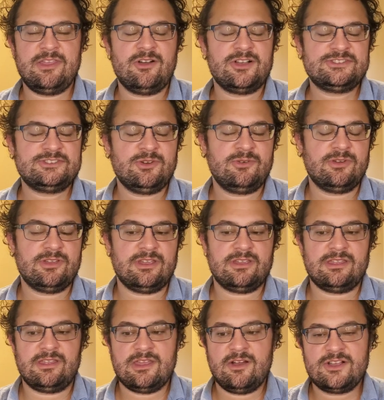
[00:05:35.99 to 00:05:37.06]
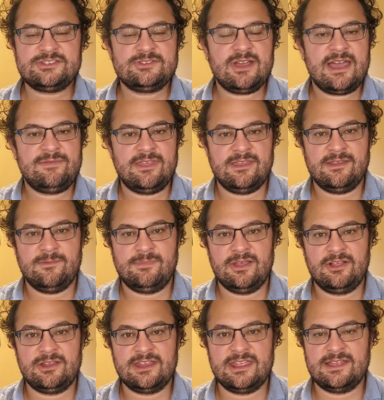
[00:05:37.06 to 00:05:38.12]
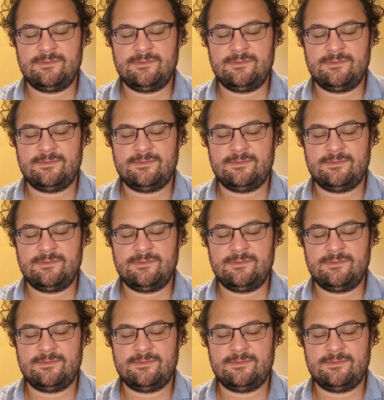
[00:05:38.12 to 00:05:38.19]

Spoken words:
they also have the ability.